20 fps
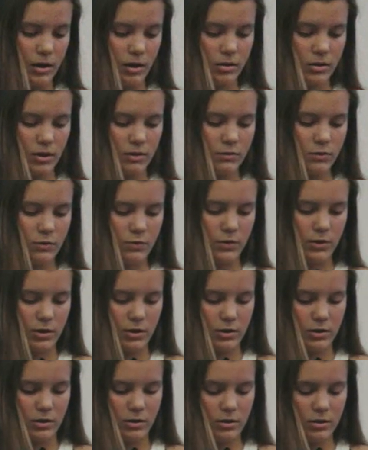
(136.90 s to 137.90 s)
I'll never
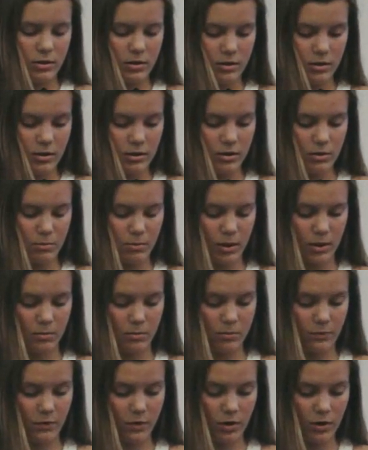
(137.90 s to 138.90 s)
forget it.
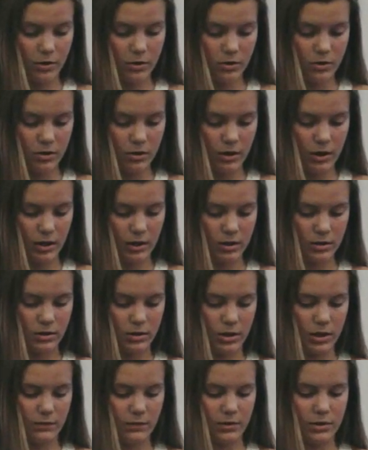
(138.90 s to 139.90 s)
My father had to
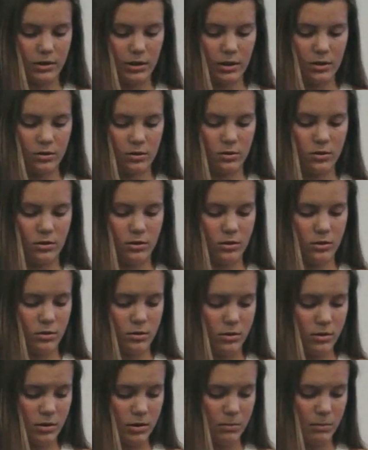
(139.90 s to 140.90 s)
leave a day earlier
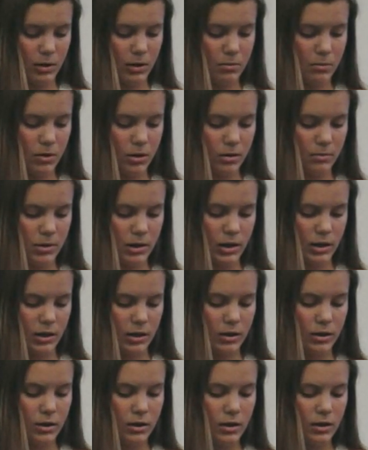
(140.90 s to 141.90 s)
than my mom and
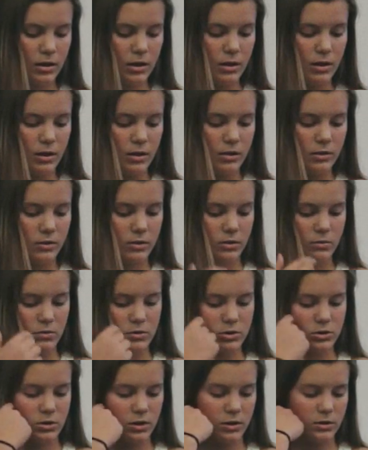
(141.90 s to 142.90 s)
I, so it
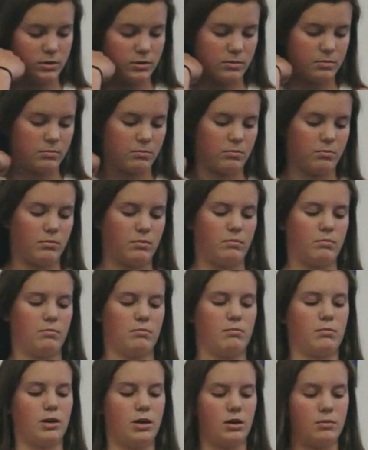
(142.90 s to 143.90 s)
was just
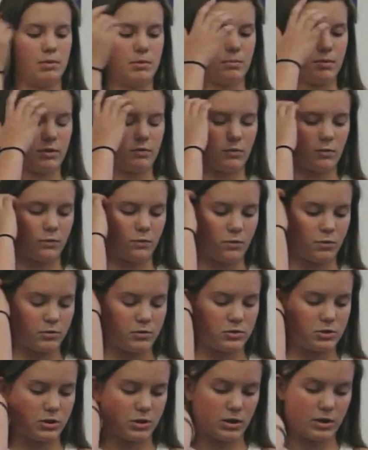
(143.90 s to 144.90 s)
mom and me for
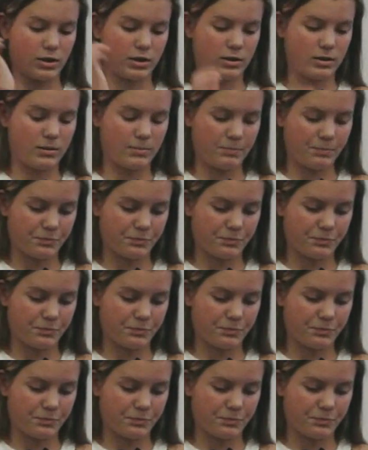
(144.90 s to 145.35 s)
4th of July.